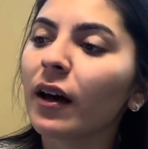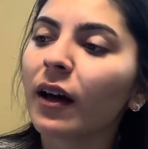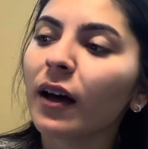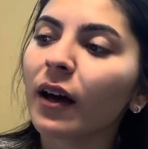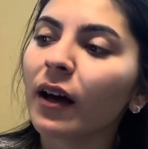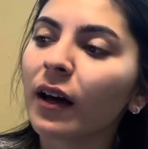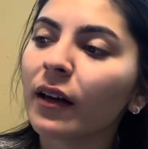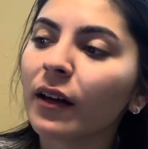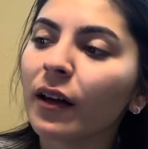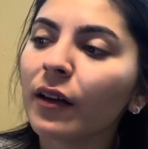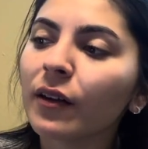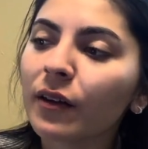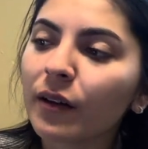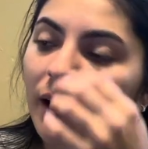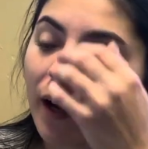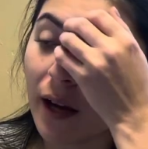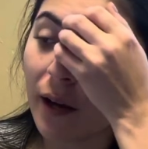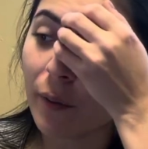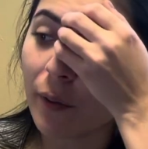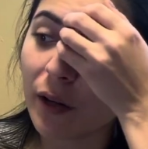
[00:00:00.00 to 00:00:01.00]

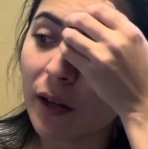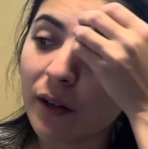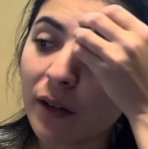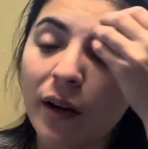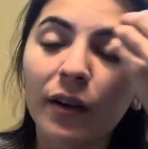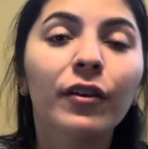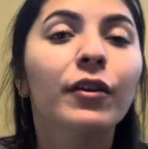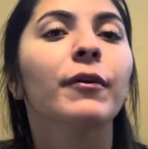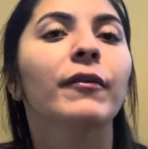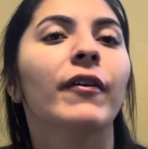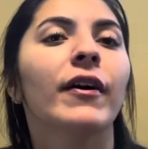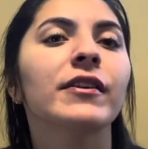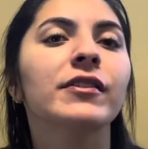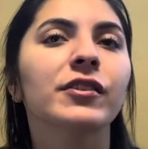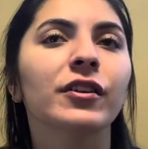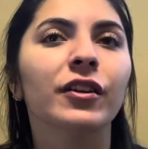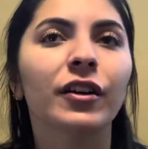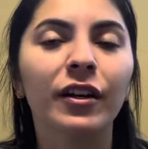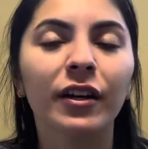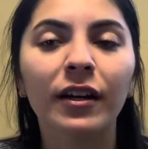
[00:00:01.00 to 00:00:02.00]
Another
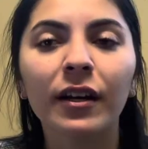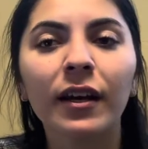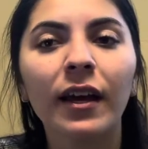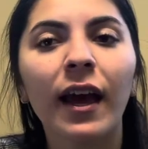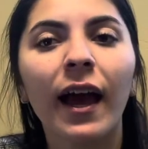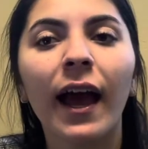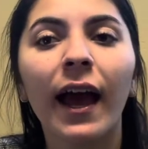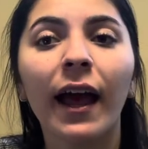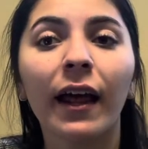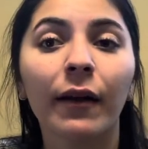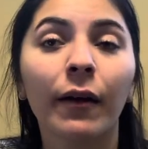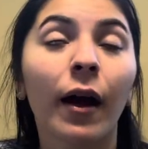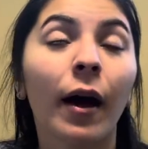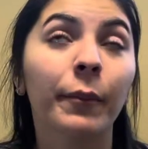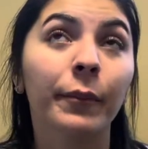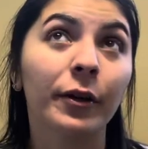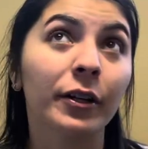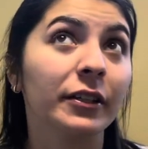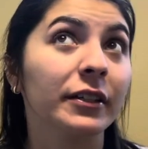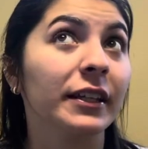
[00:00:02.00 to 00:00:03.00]
professor at
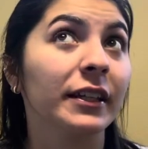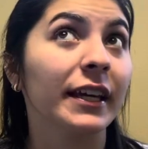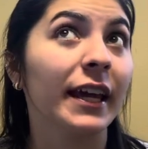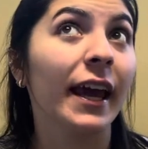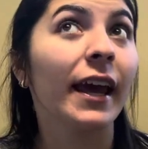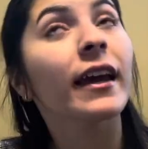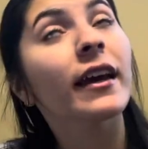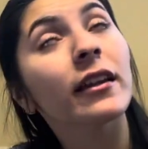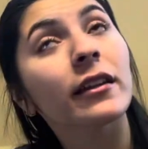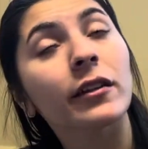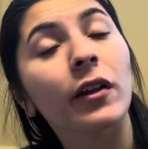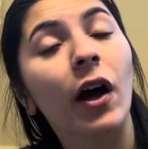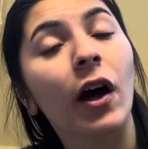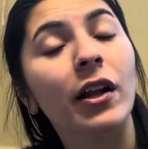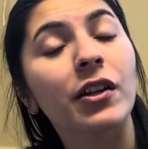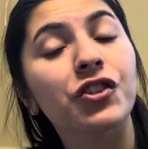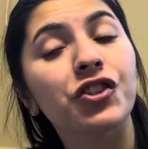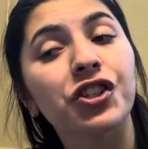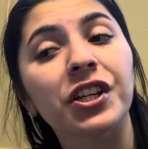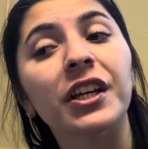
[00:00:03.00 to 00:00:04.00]
Berkeley and
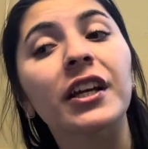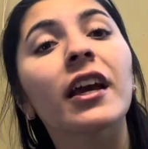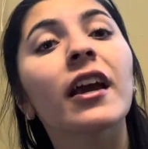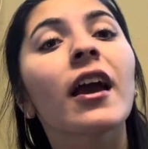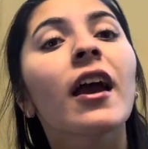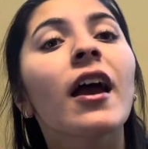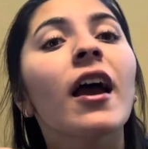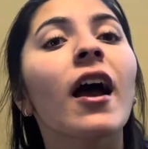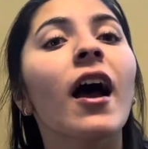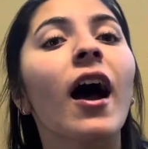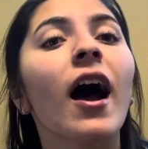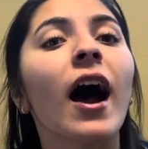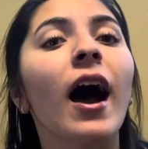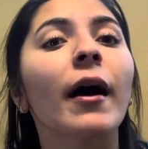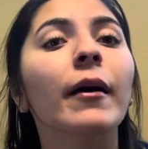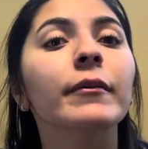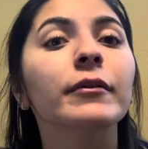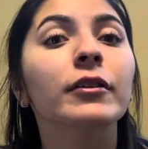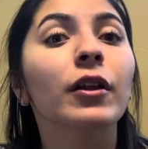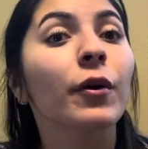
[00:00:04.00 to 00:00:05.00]
Longy,
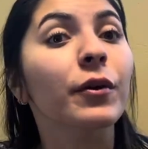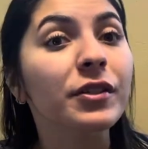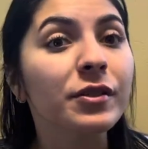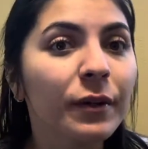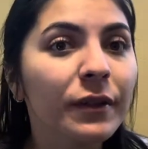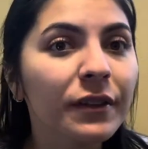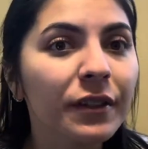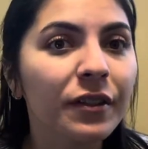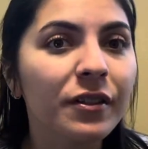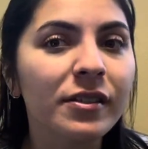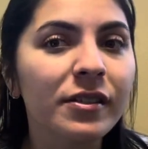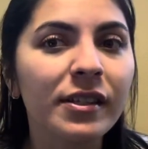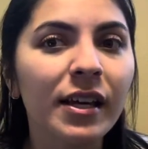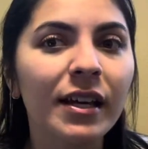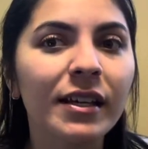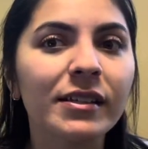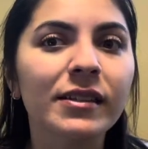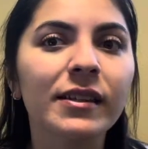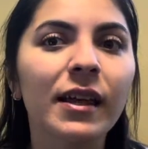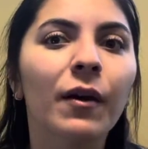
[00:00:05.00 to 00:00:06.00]
Chloe Swindler,
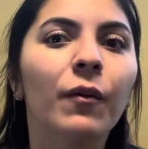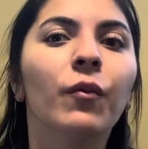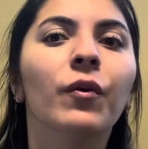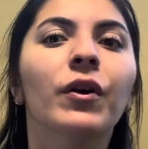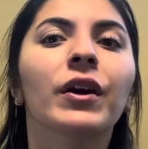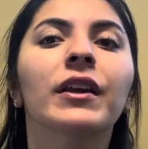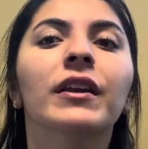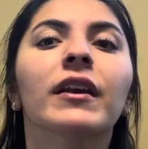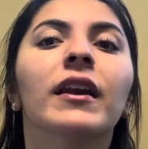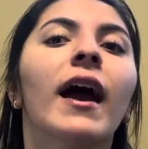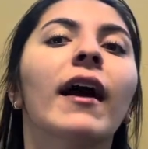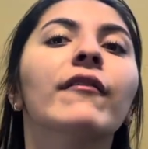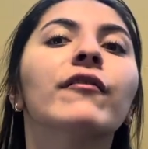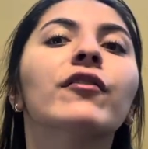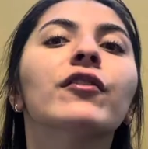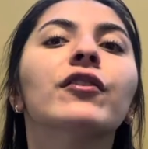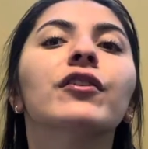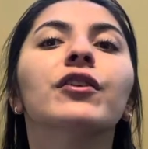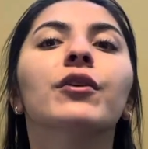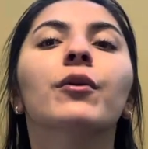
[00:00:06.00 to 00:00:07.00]
says that
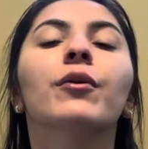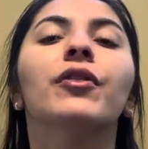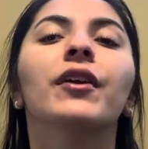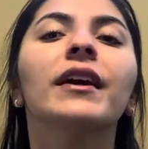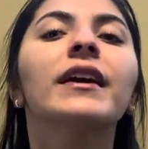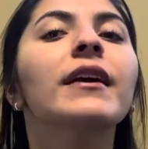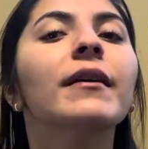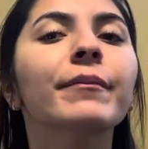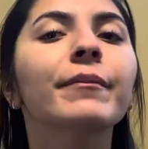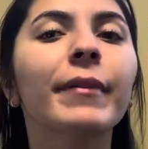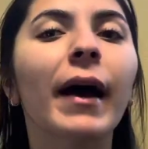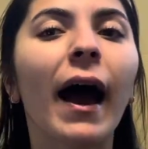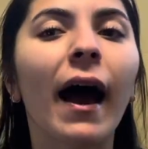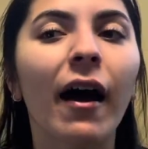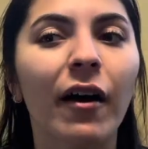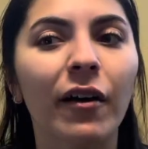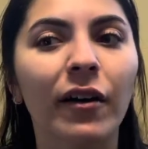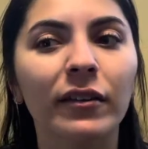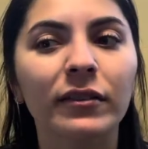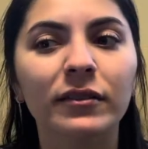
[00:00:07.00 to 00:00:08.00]
whenever you think
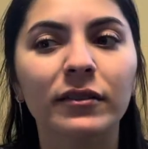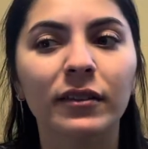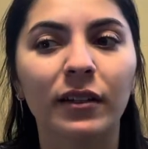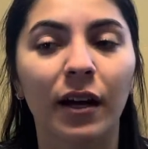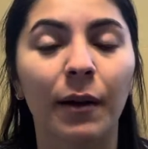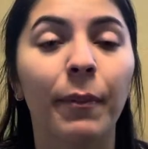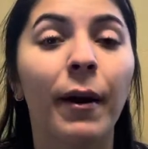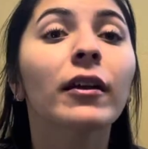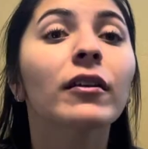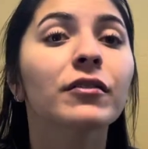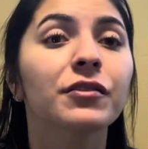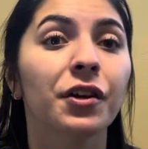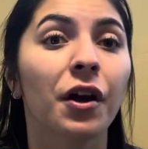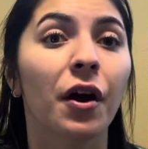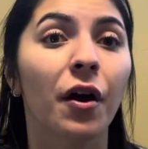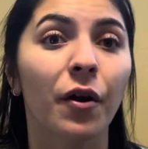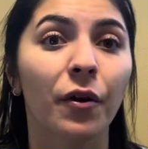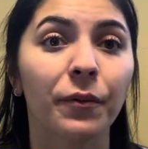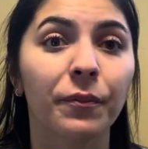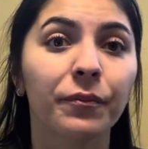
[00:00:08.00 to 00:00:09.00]
about a pedal
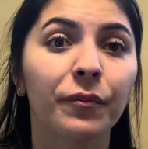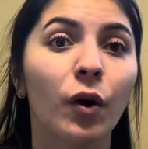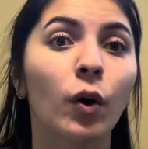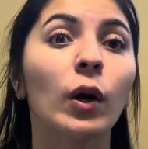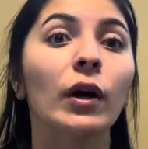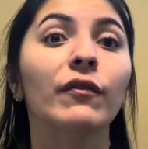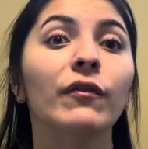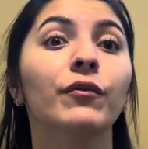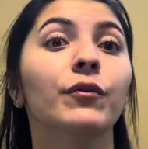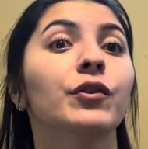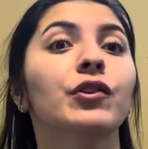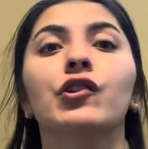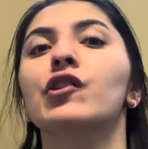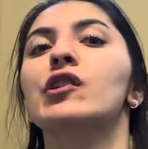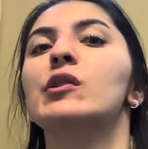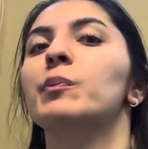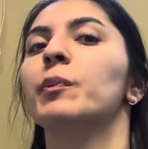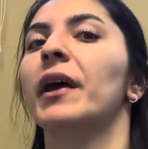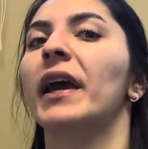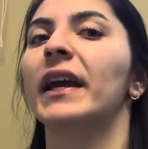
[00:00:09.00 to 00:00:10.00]
tone, or when you're
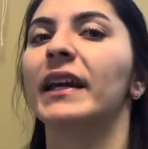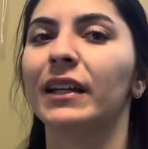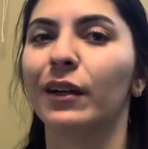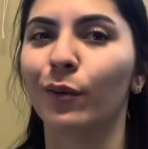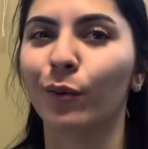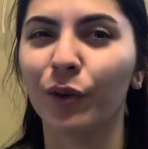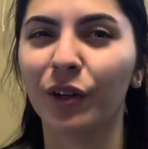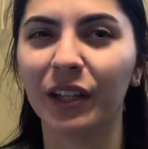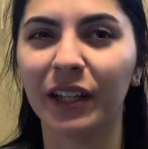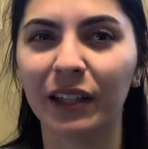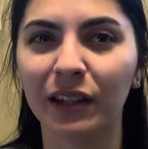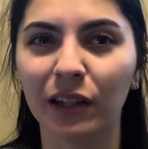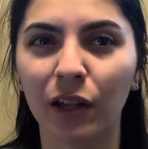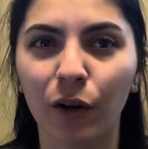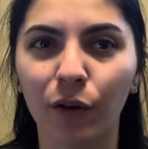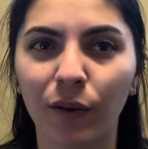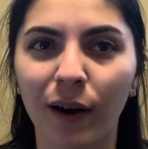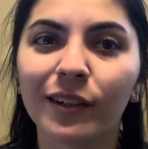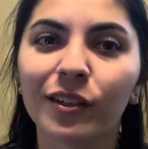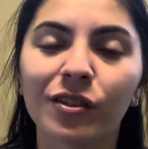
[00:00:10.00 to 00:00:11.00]
just playing in a really low
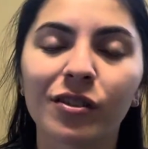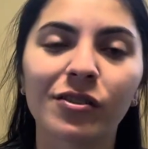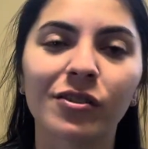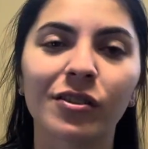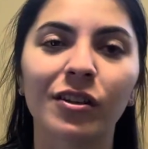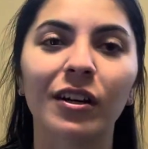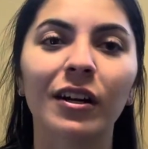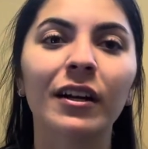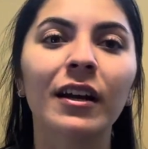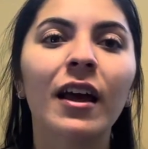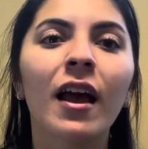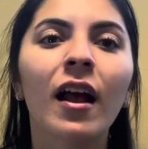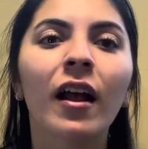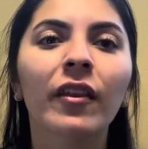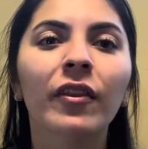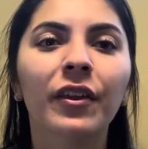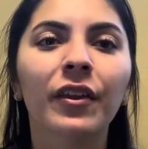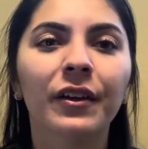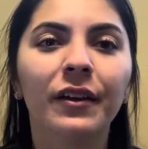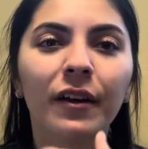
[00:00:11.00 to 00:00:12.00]
register,
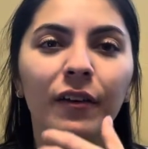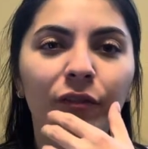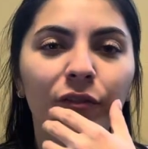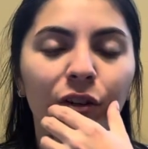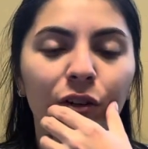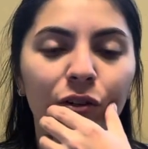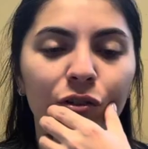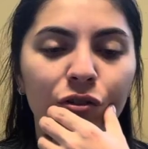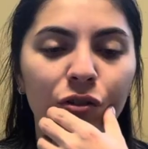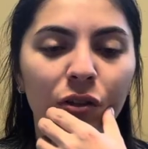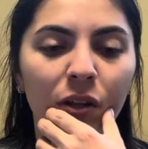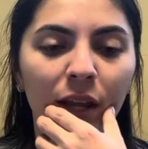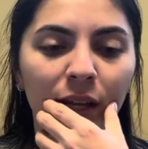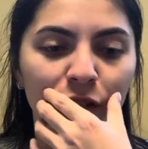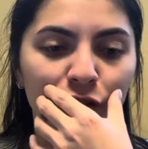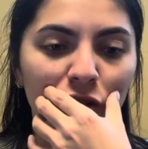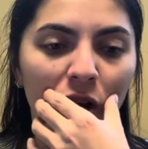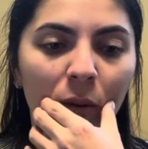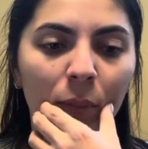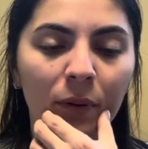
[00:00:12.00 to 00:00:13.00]
think of your like
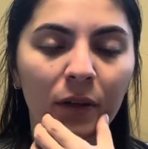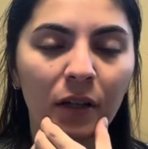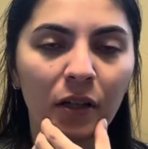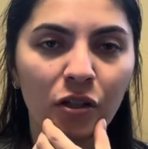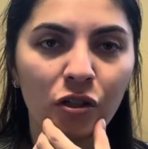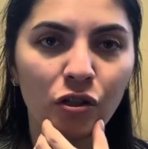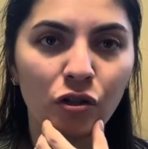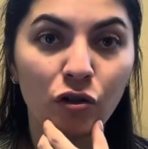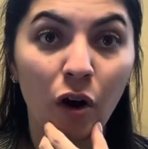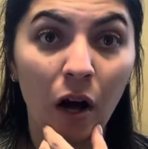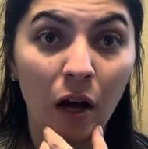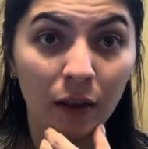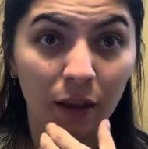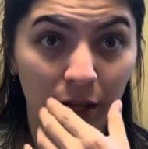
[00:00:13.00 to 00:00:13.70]
dropping your jaw